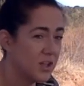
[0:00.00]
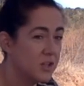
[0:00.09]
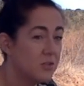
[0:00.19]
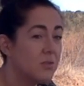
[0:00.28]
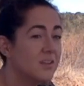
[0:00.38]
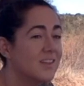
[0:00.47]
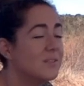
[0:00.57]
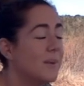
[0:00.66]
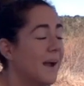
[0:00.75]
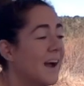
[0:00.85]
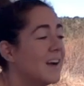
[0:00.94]
shoulders
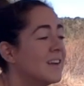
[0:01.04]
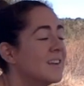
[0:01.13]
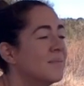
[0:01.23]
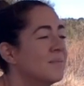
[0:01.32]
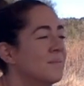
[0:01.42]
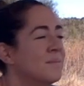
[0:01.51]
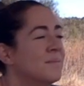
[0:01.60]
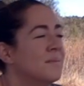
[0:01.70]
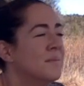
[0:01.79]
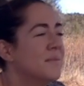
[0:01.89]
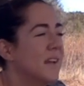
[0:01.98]
back.
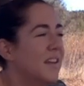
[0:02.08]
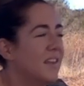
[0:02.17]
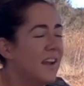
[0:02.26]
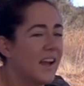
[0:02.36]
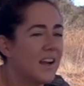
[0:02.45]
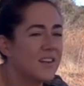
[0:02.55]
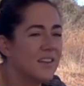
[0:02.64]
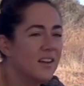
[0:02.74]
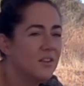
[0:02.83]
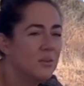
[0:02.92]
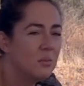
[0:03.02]
And then
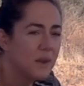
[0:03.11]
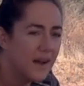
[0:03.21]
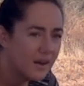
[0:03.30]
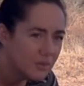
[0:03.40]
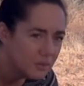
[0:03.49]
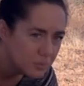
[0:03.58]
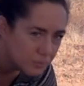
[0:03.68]
exhale, you round,